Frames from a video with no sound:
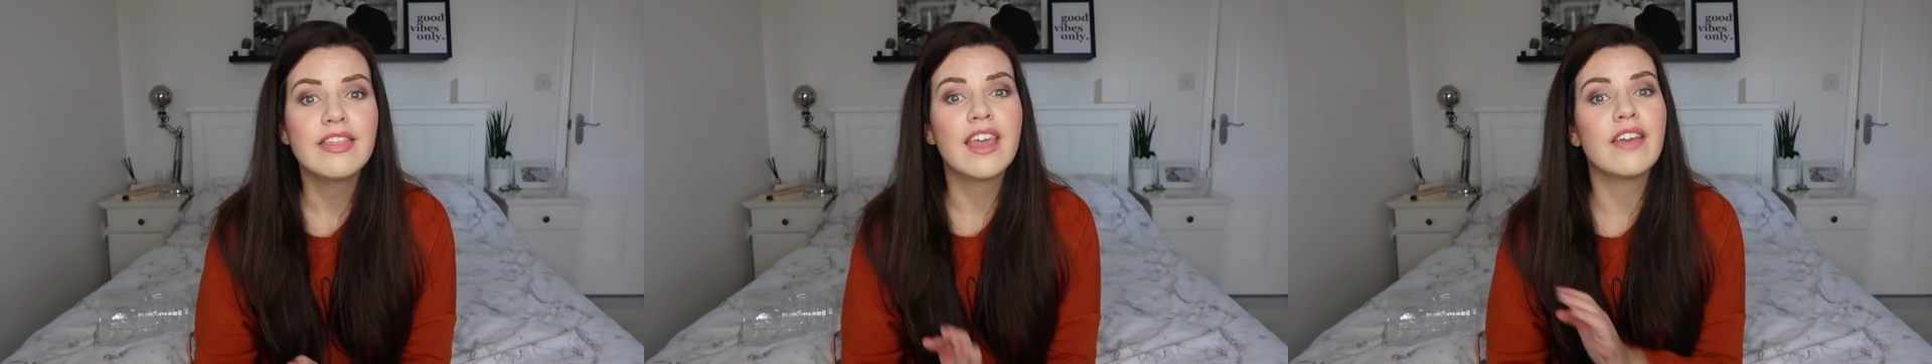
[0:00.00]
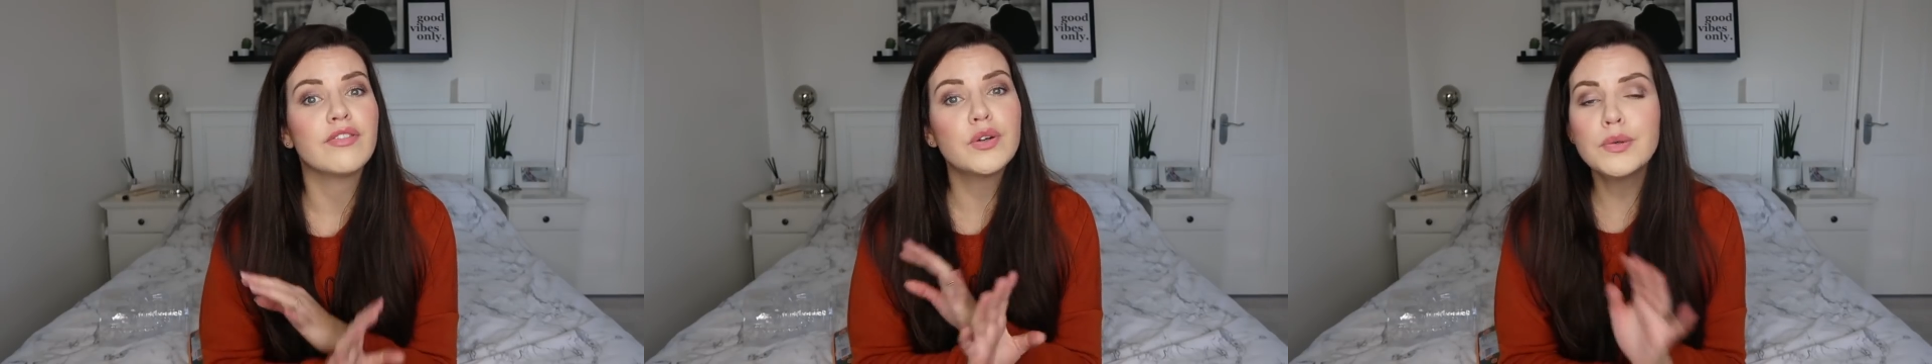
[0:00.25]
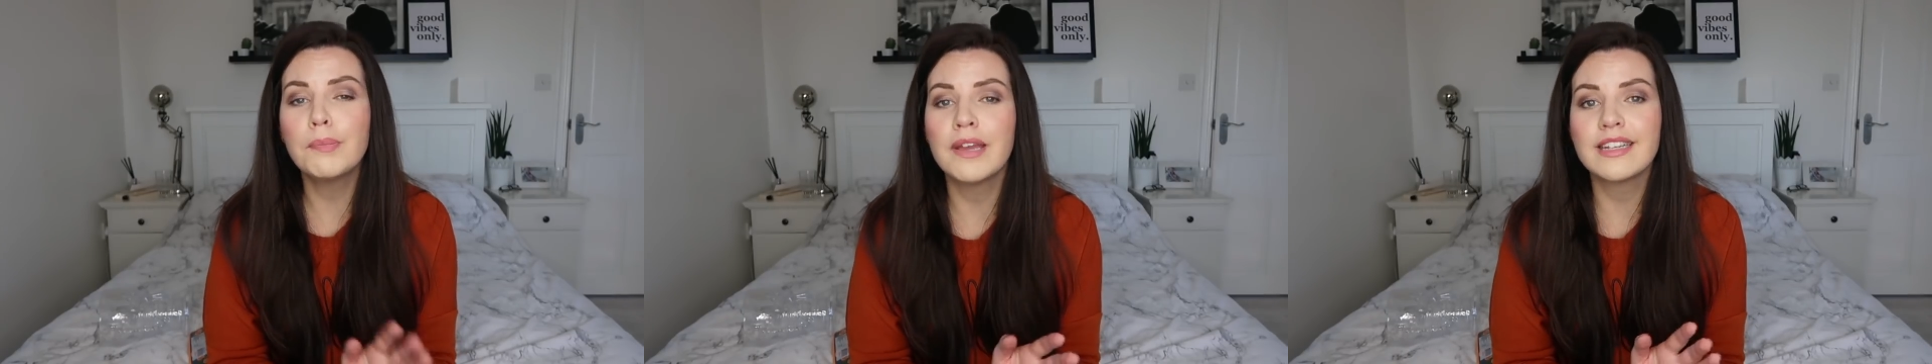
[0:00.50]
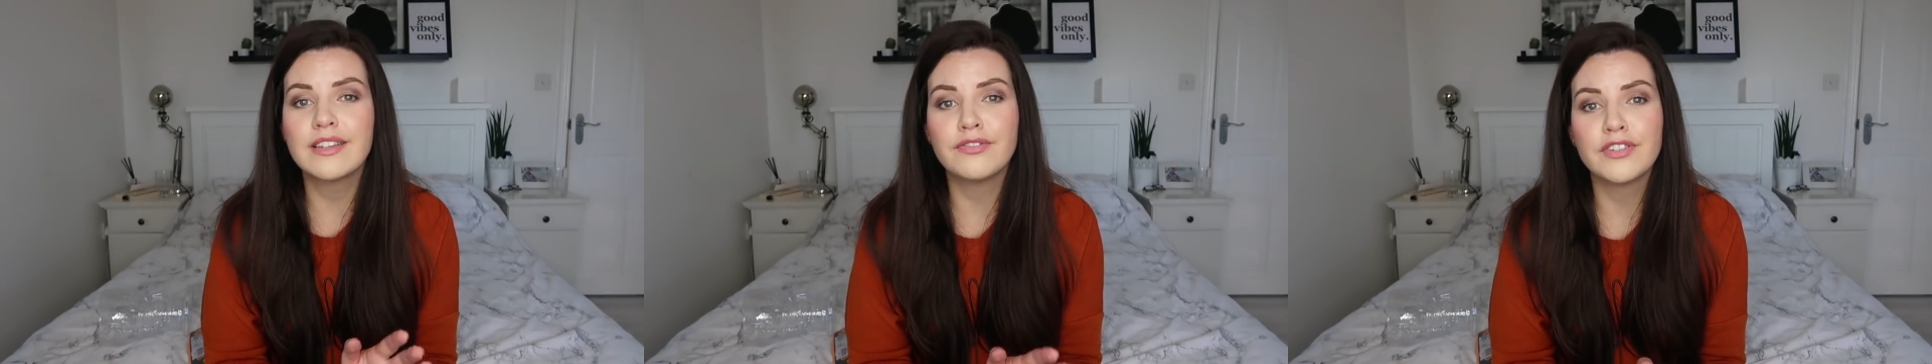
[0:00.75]
they've all
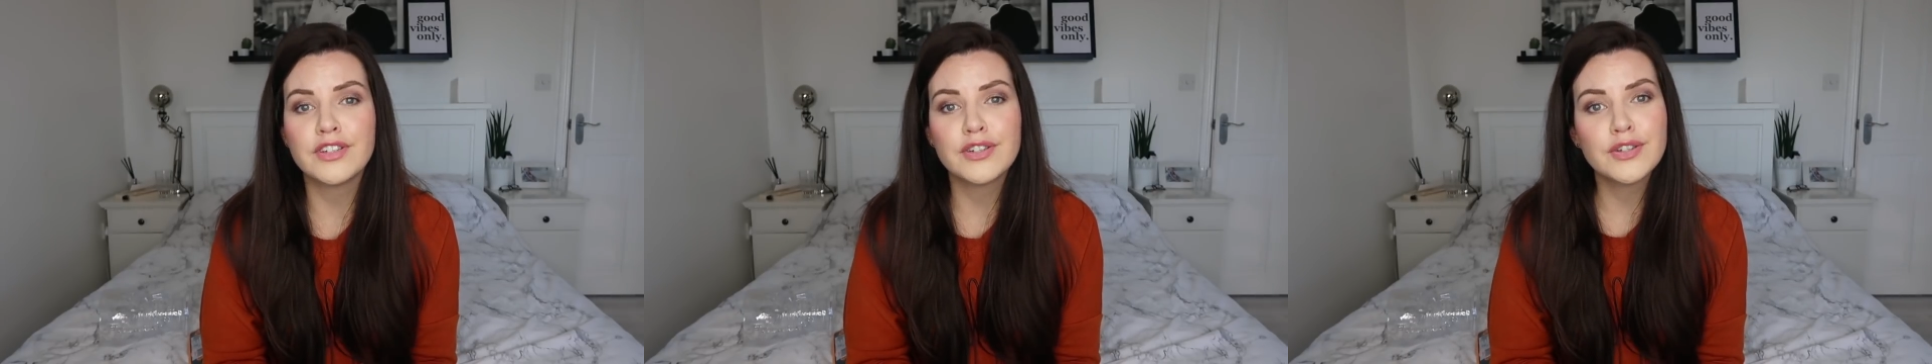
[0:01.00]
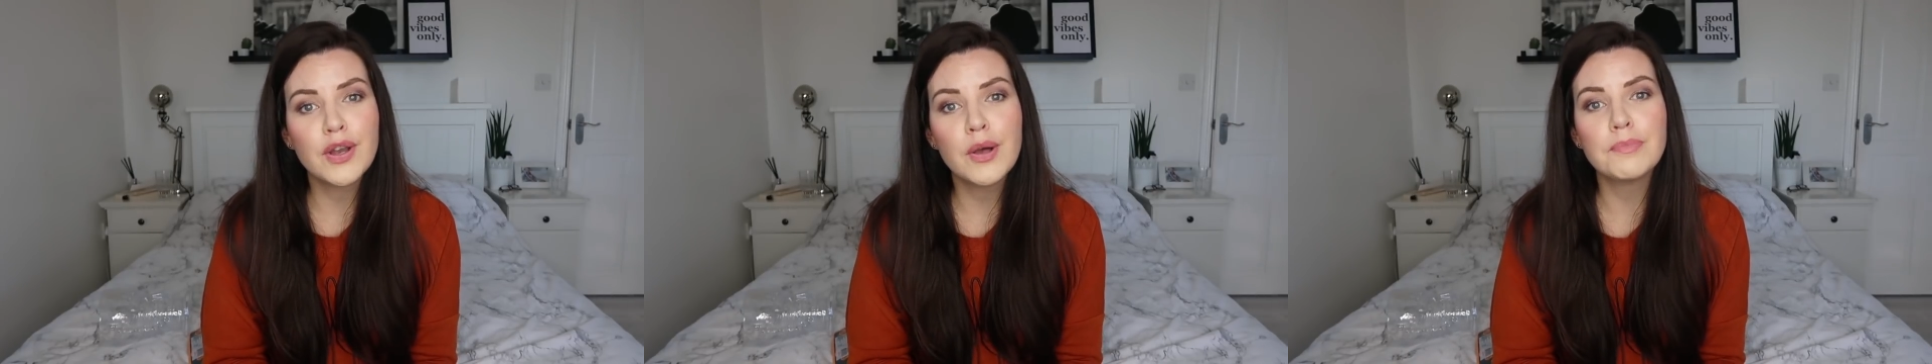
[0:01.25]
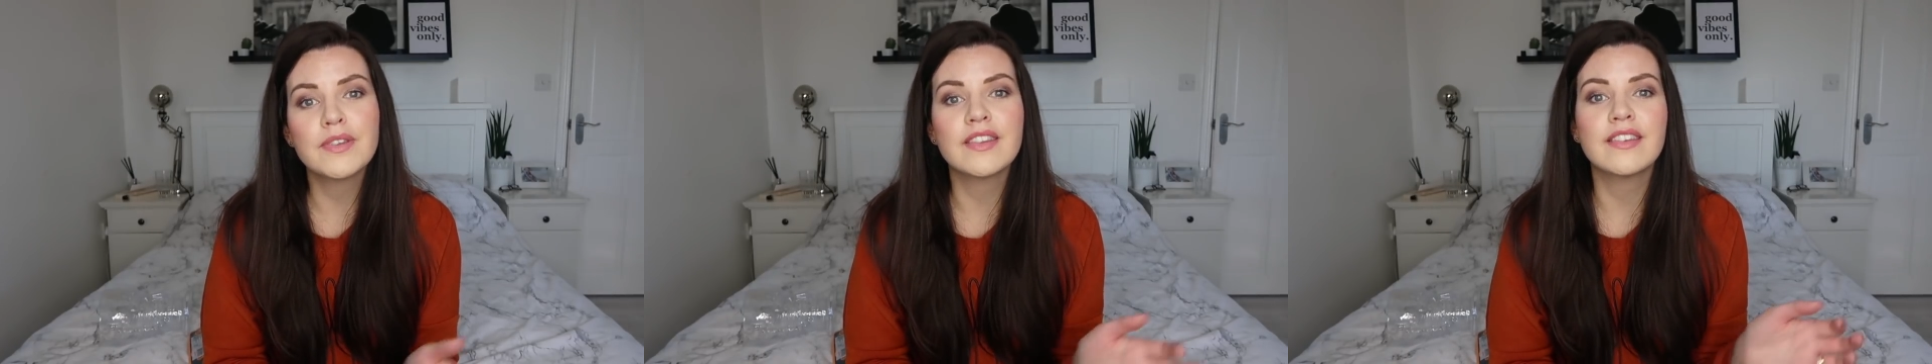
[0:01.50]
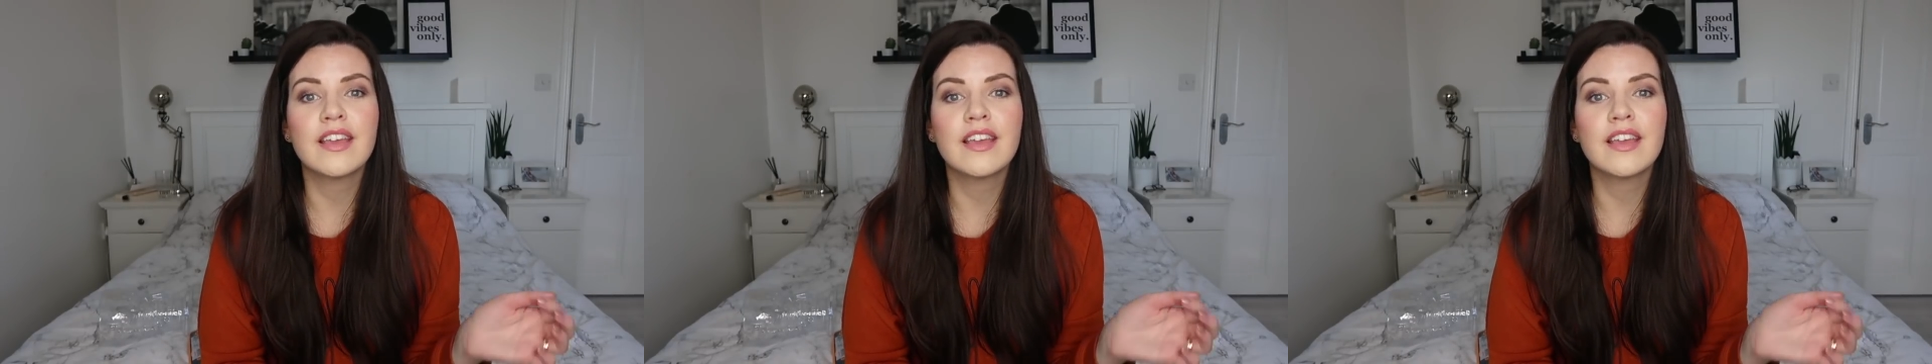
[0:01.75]
picked different shops.